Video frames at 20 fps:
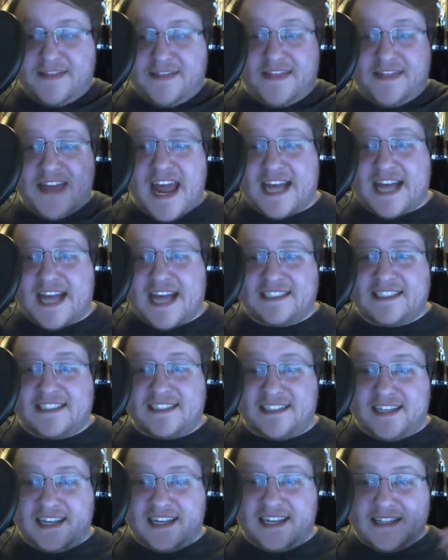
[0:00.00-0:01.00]

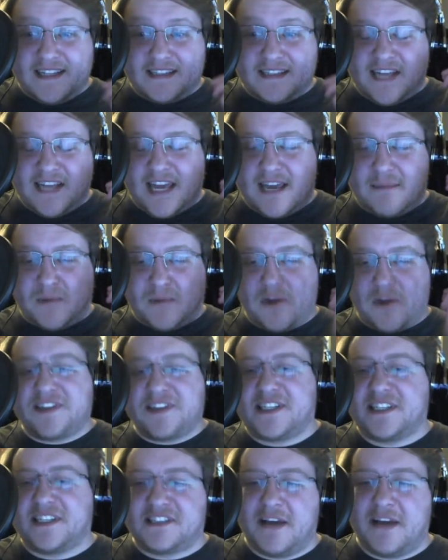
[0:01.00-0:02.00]
That is a
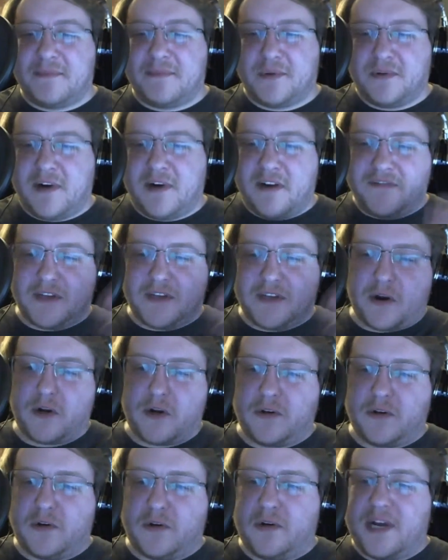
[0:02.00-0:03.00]
perfect example of the
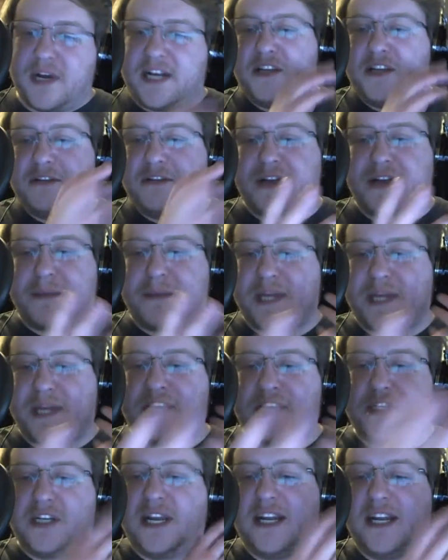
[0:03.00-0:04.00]
kernel and a user
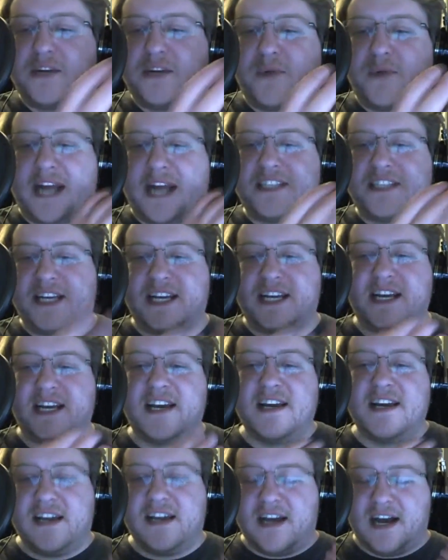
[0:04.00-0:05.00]
application interacting
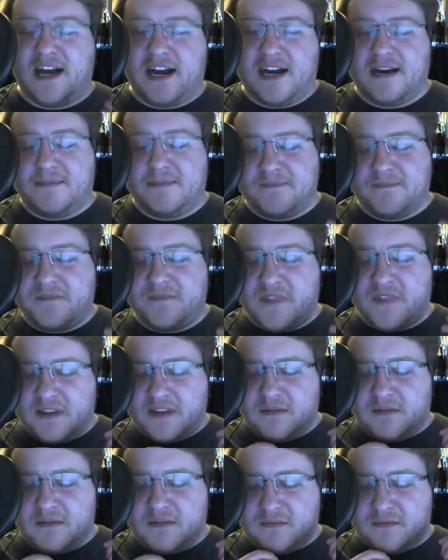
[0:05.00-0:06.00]

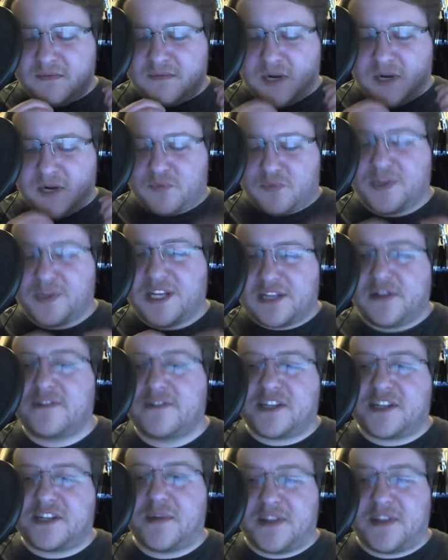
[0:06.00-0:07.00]
really
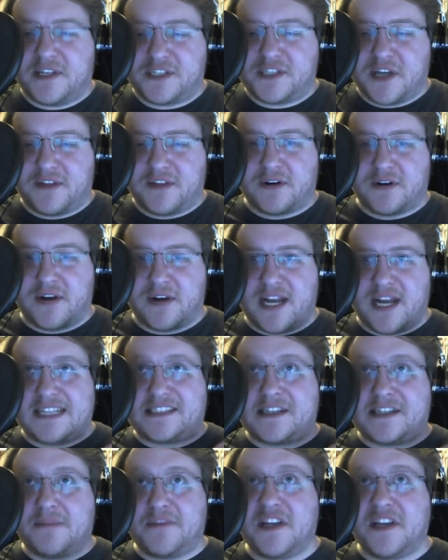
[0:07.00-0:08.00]
closely with each other, and
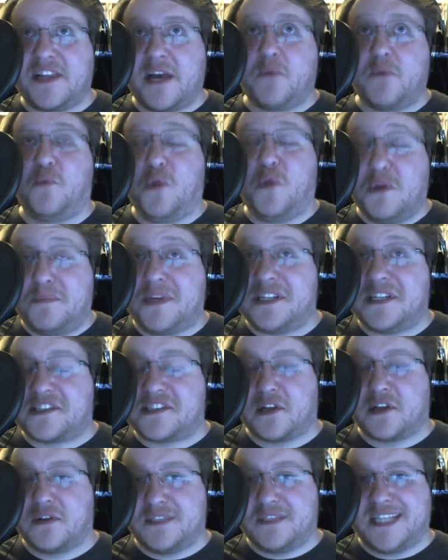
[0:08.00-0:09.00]
it's something that would be
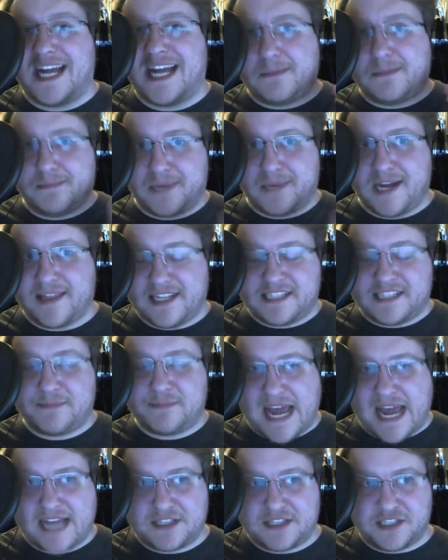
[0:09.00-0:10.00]
slowed down by these
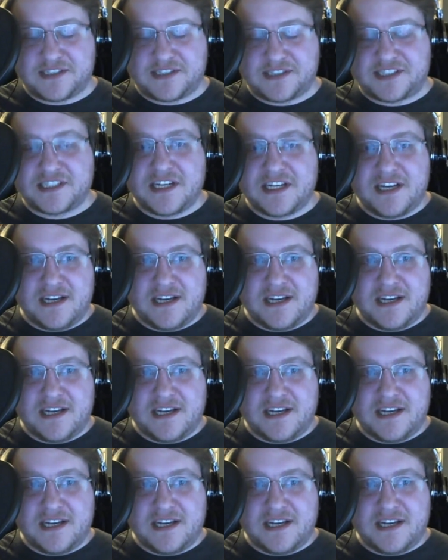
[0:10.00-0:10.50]
patches.